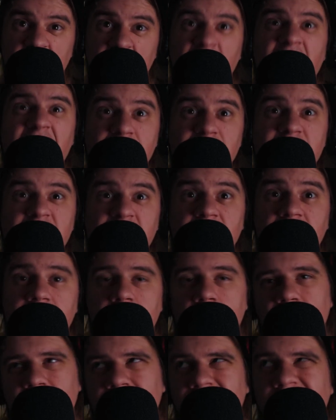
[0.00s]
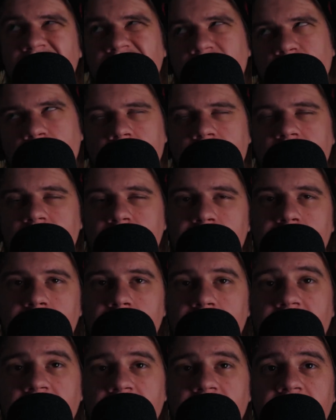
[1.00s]
I'm telling you, unless you're one of those people
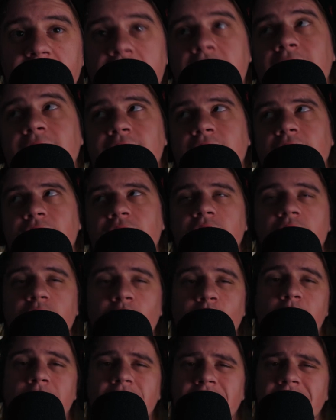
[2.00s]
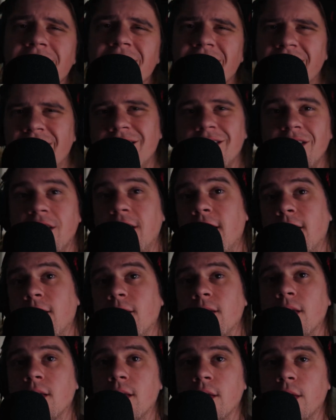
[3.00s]
that like has to have things organized, then
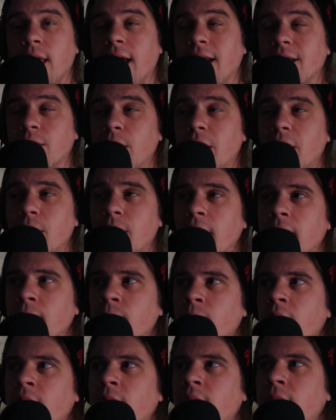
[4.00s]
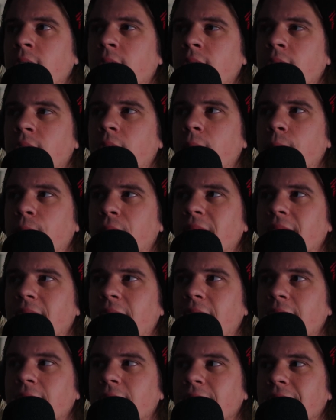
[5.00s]
Godspeed, man. But
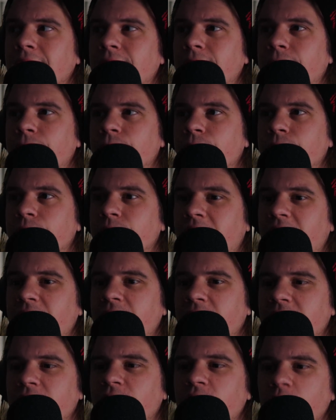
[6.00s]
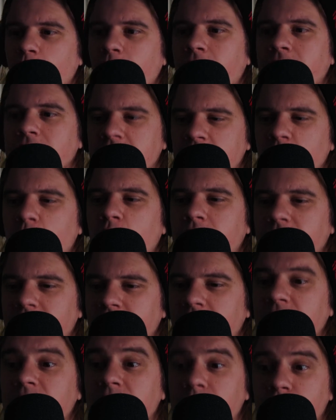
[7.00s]
like, I think if you actually want to
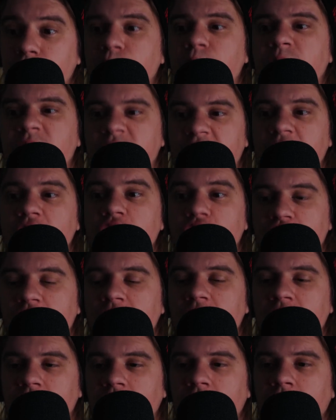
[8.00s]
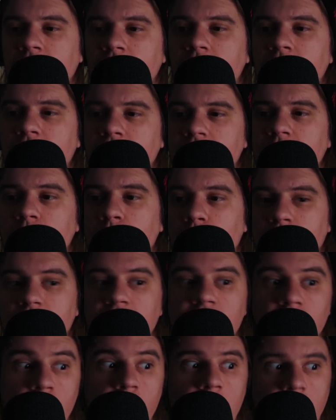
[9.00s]
like get shit done and you want
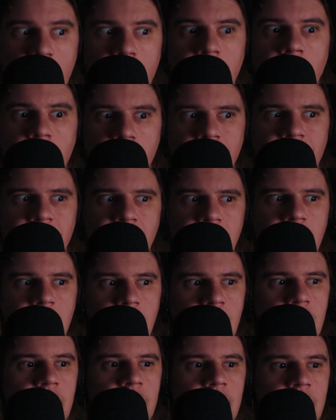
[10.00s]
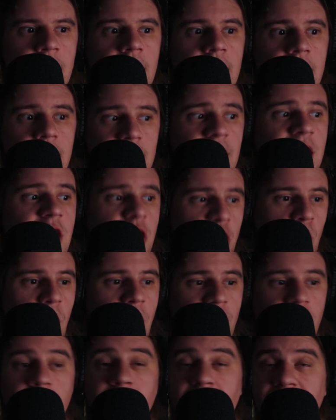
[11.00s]
to do a lot of it, like you have
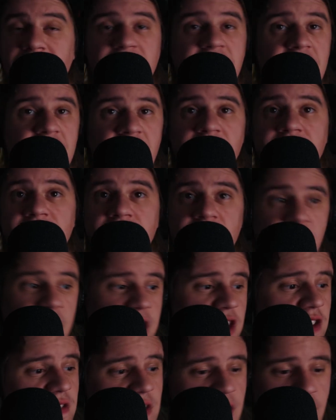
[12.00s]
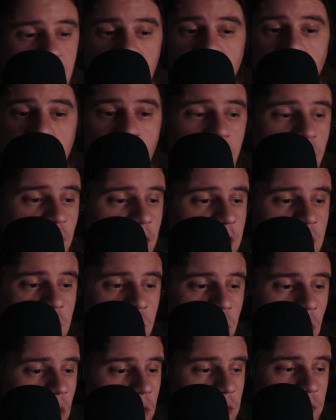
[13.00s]
a messy desk that just has all your fucking
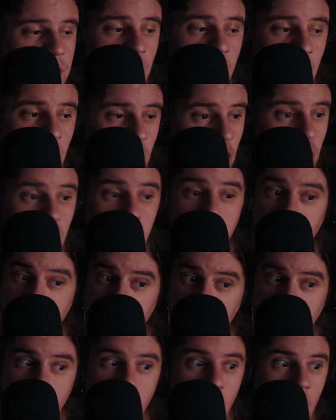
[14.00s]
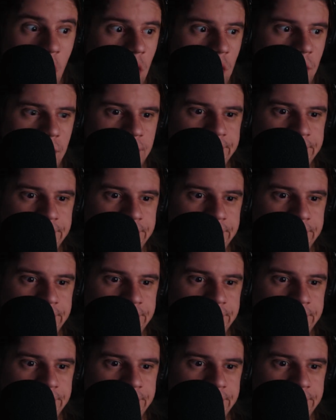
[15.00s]
tools like ready to go.